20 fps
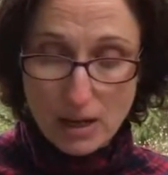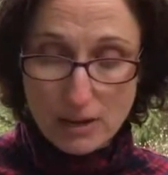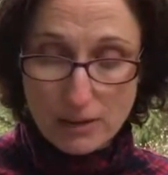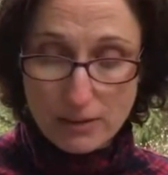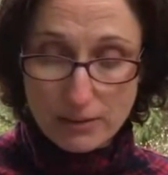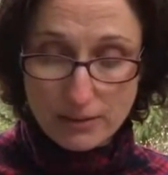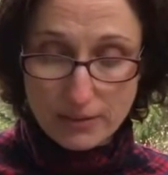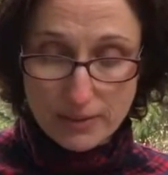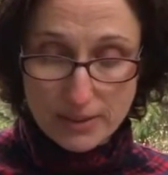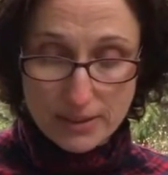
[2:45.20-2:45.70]
The
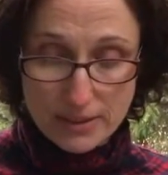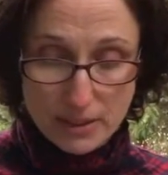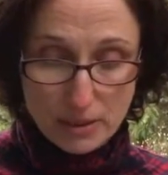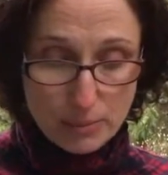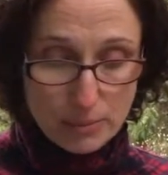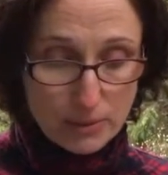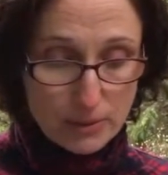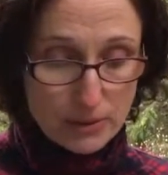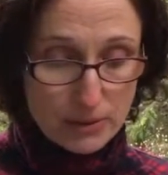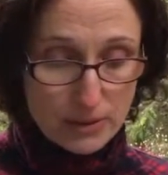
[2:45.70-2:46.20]

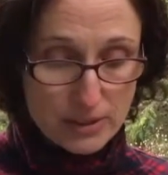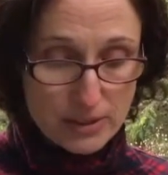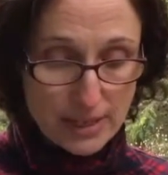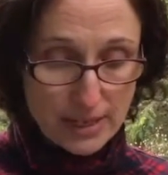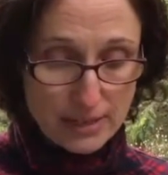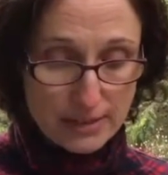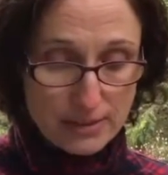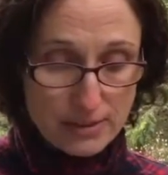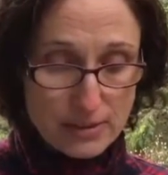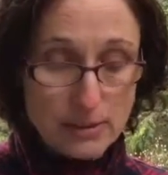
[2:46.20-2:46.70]
vestibular
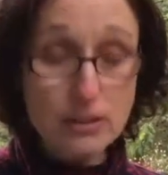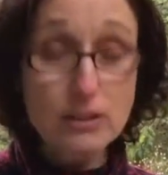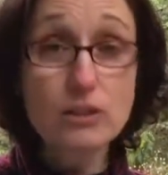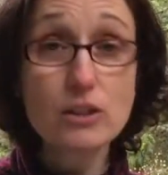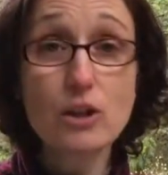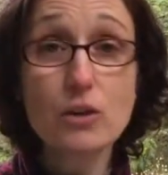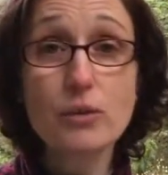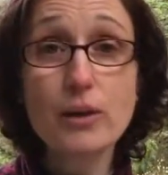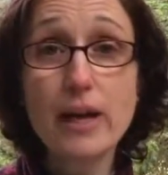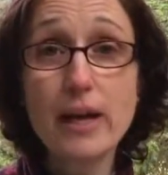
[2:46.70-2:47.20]
sense,
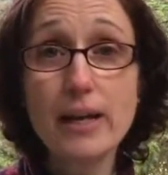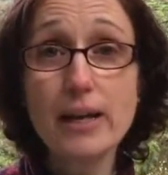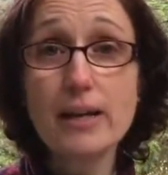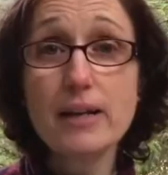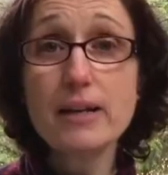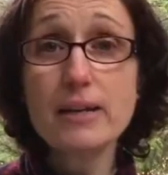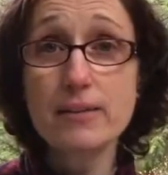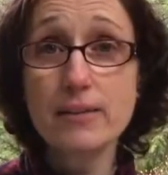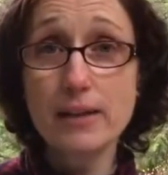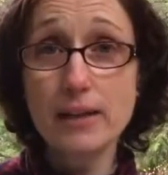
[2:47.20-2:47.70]
located
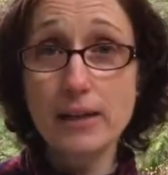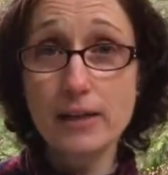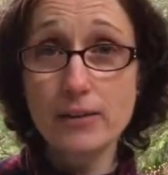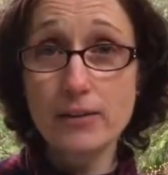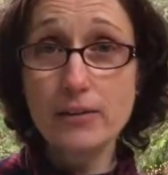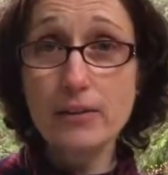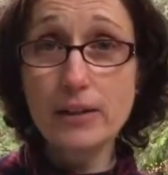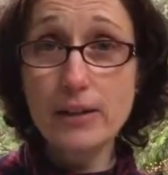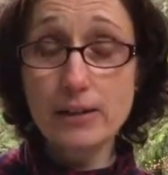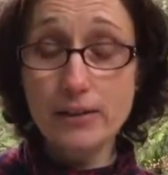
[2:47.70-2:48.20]
in the
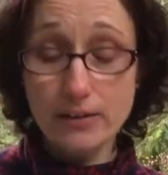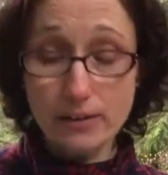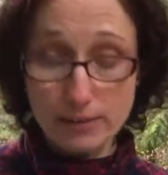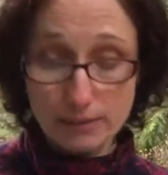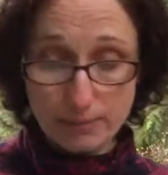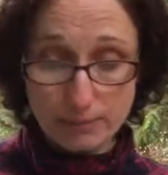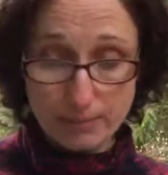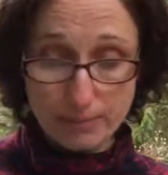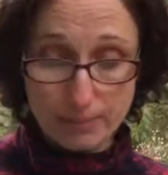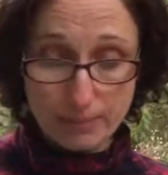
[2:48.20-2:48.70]
inner ear,
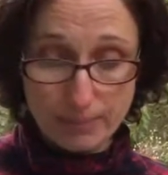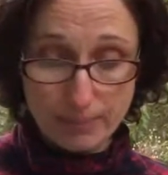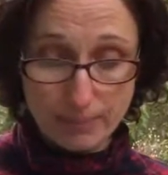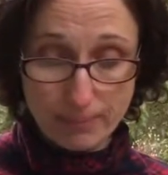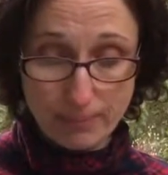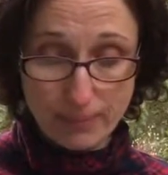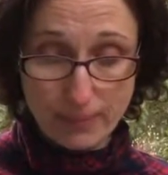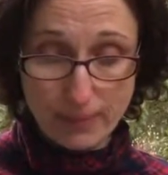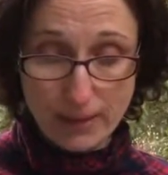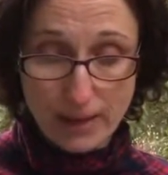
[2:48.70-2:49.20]

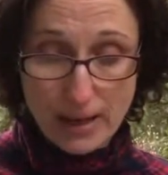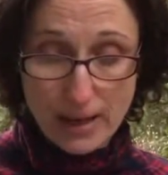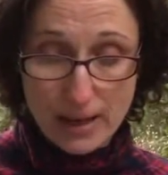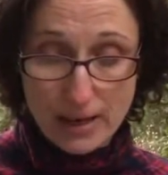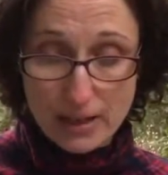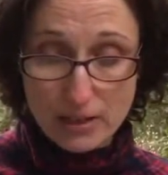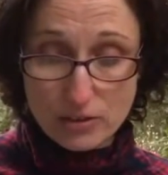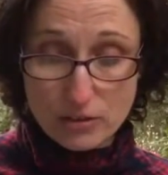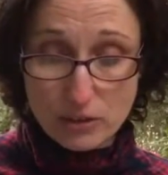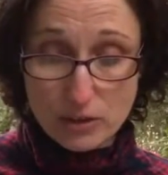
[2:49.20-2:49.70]

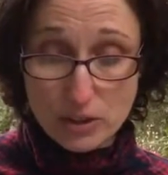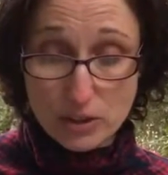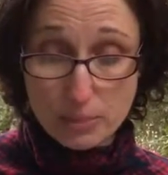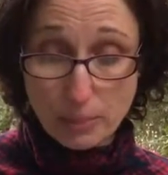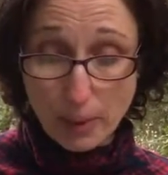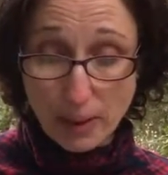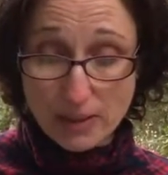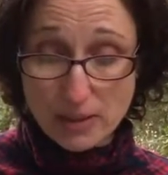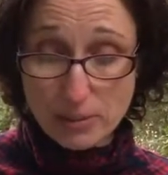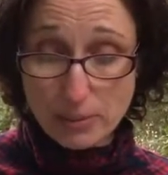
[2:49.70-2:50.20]
is
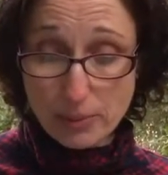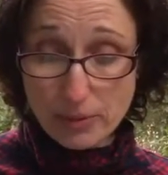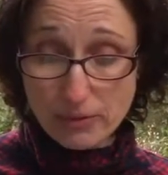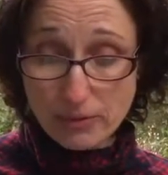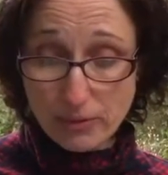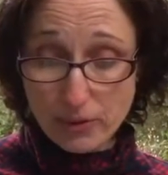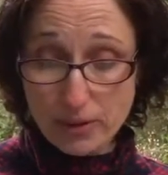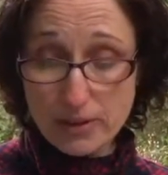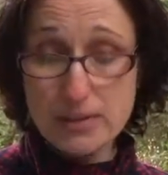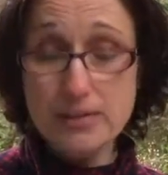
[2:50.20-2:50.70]
responsible
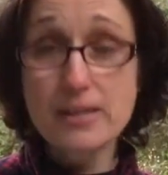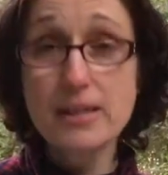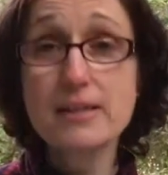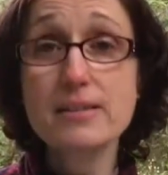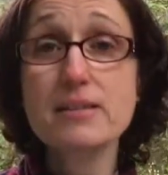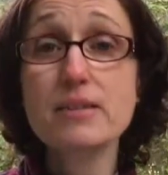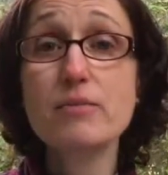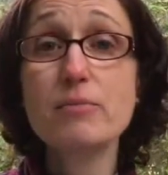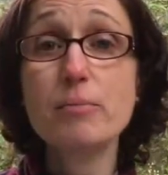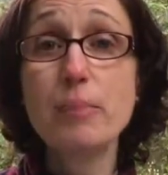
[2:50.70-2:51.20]
for our
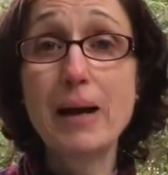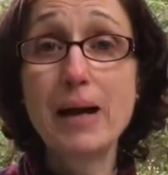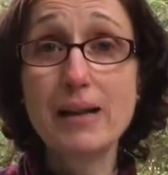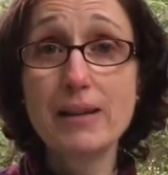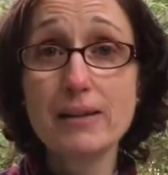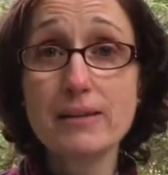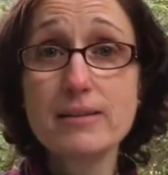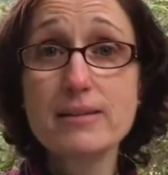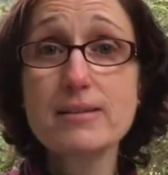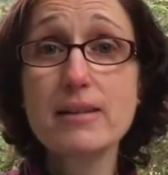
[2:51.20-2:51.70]
sense of
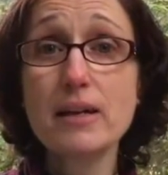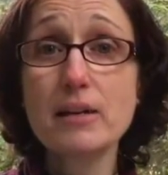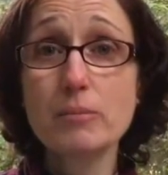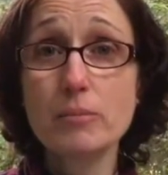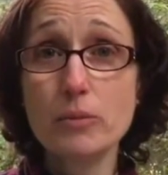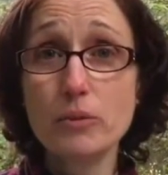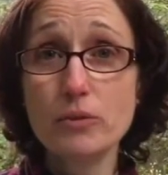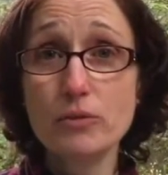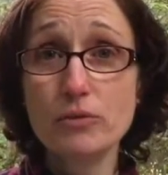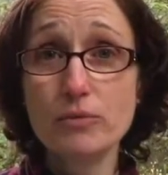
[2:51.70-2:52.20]
balance and
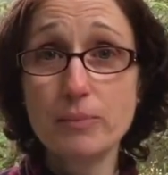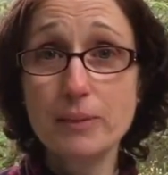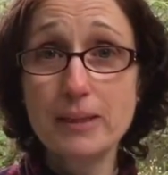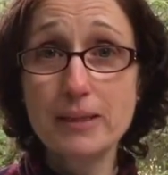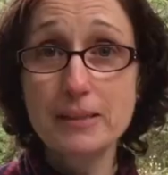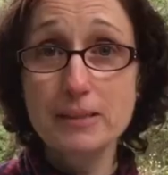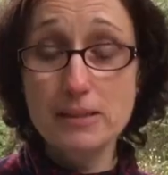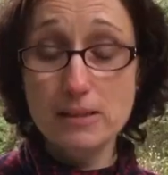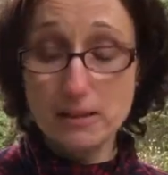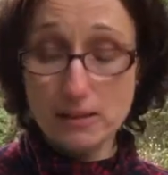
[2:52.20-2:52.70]

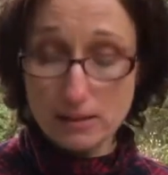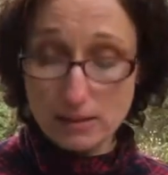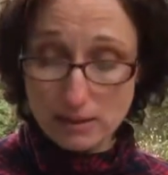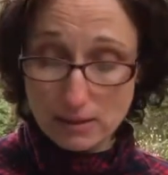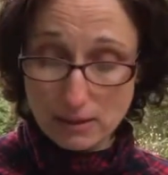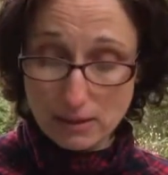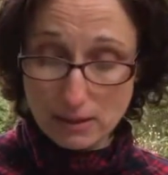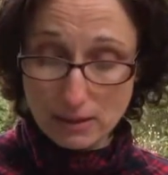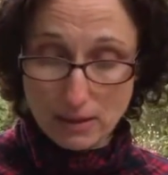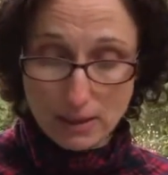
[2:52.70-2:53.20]
movement.
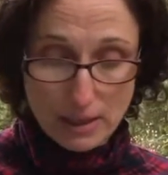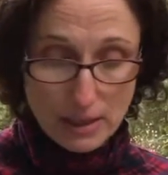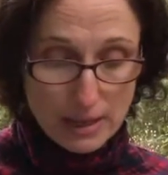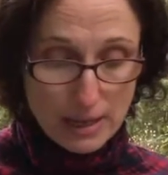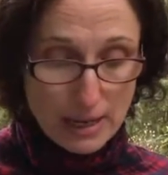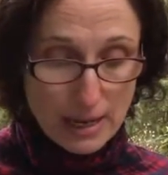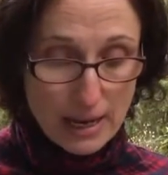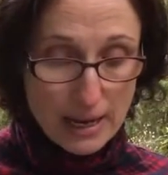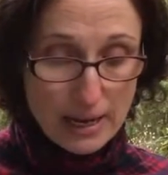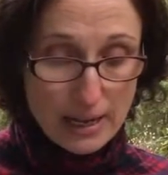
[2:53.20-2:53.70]

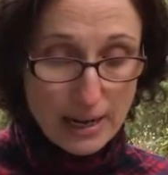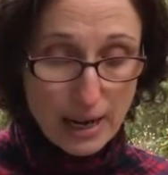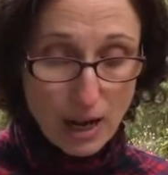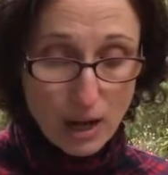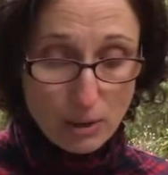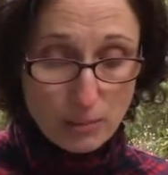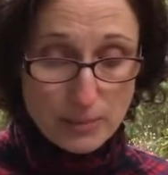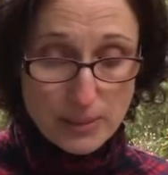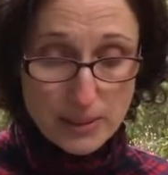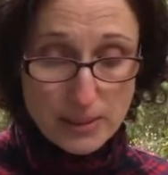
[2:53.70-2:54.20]
It
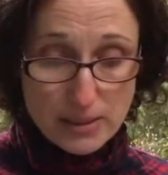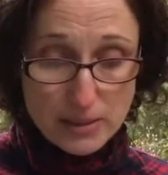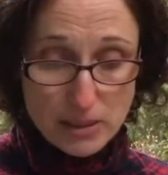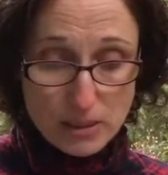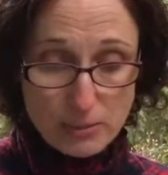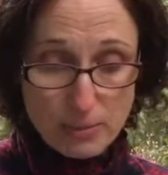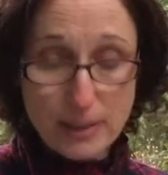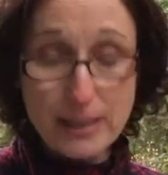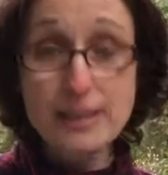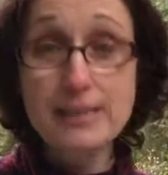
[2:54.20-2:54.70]
helps us to
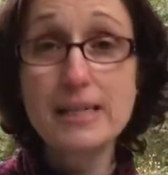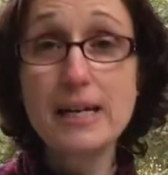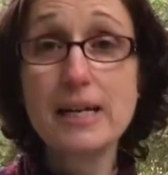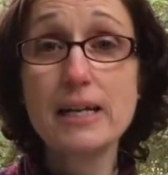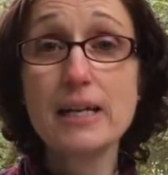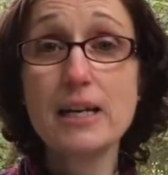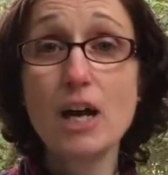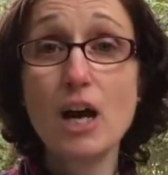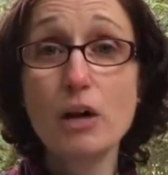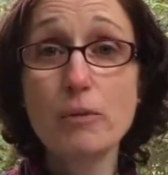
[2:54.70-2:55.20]
maintain
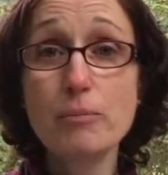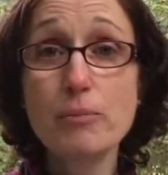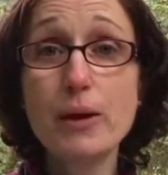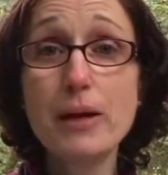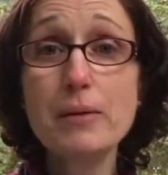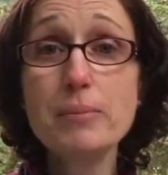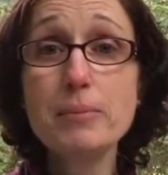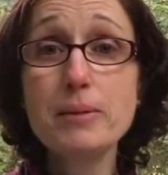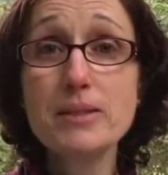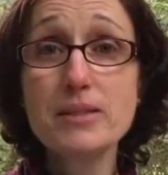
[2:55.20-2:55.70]
an
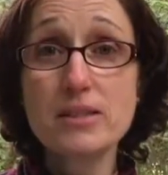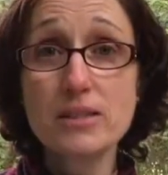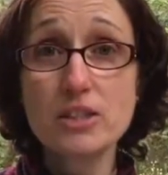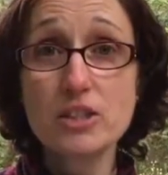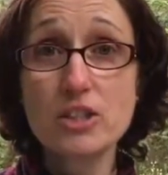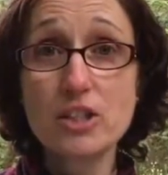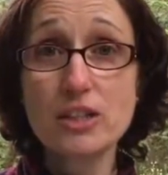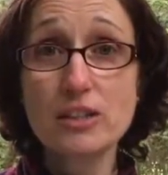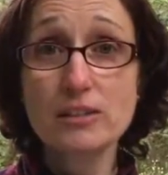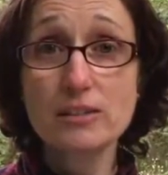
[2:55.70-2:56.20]
upright
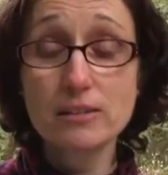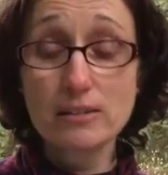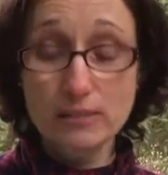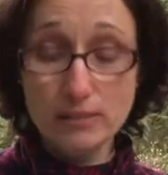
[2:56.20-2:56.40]
position,